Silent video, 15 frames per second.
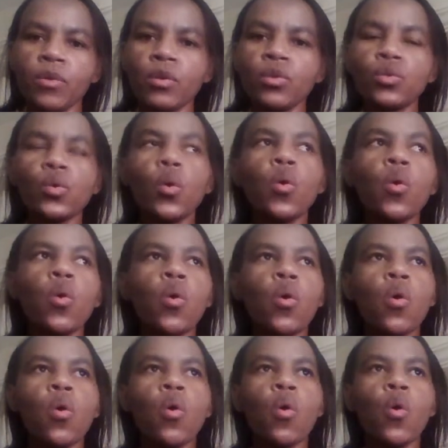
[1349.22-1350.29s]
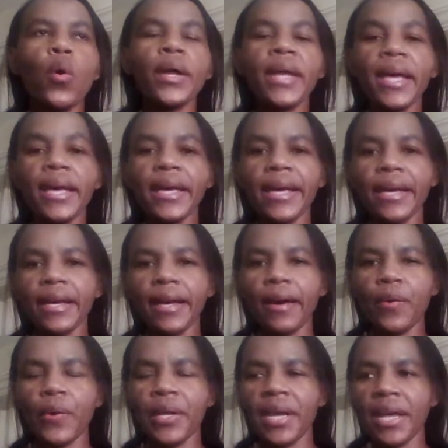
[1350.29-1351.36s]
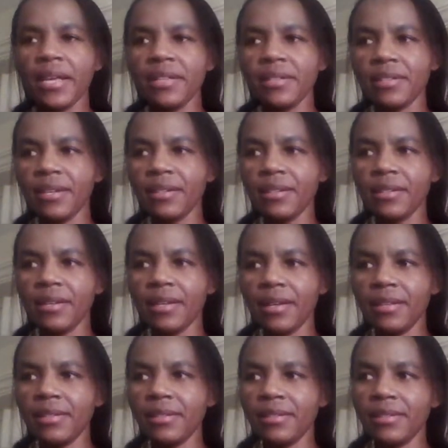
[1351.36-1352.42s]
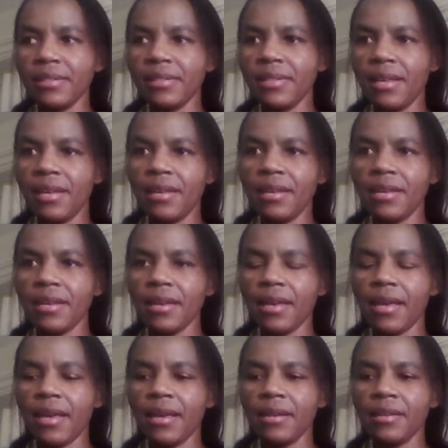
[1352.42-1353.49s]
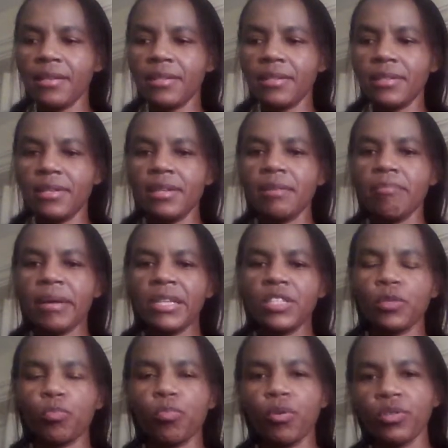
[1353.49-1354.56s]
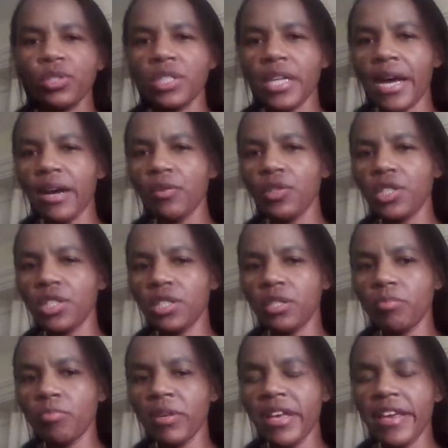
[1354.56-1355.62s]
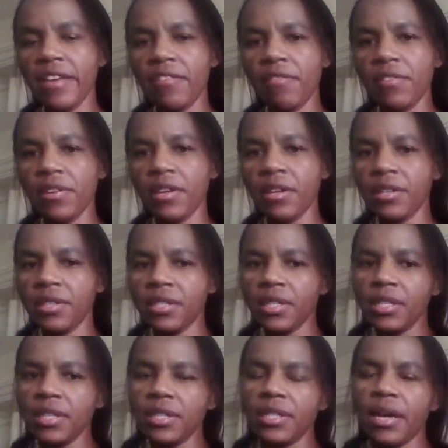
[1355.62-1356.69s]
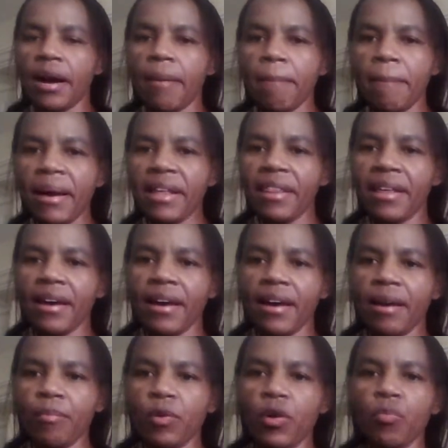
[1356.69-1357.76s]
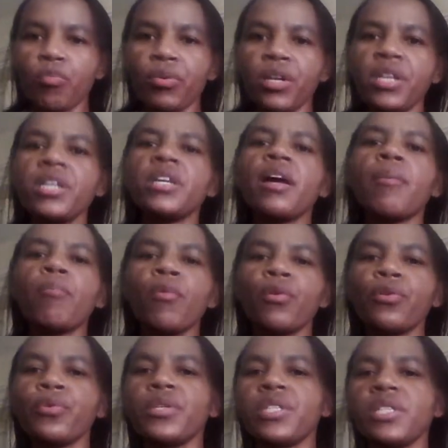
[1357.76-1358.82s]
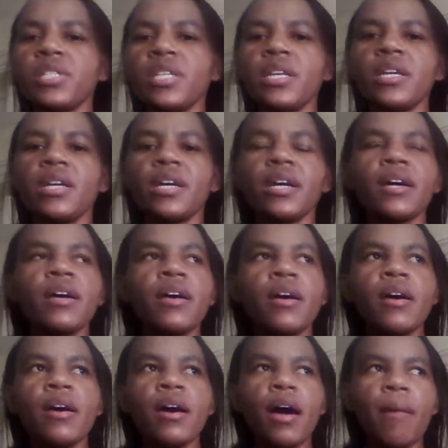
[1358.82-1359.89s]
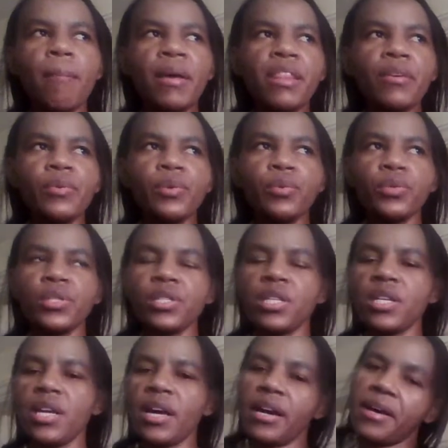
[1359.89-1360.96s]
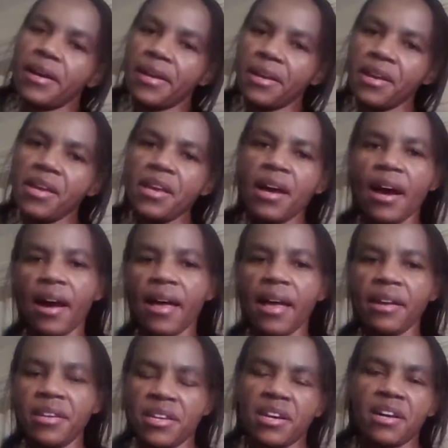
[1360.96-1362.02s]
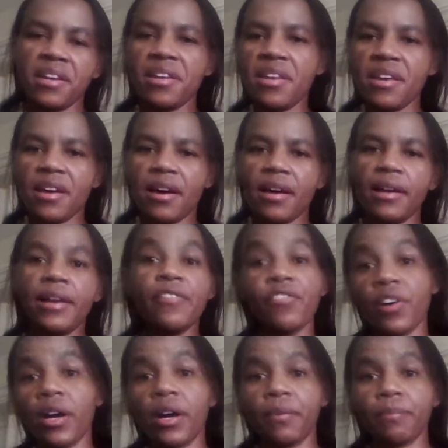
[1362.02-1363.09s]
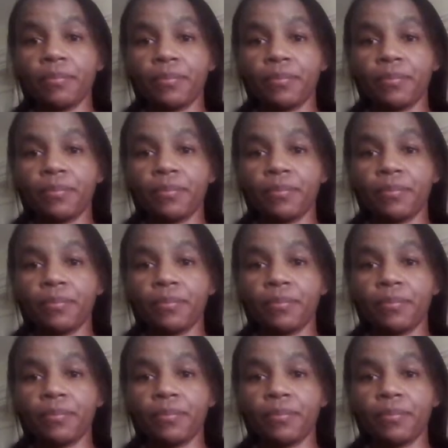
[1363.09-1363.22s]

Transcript: So when I started getting sick and seeing my sponsor, how she's behaving and telling her mother, I'm complaining, I'm always sick. Her mother will say, kariha, leave her.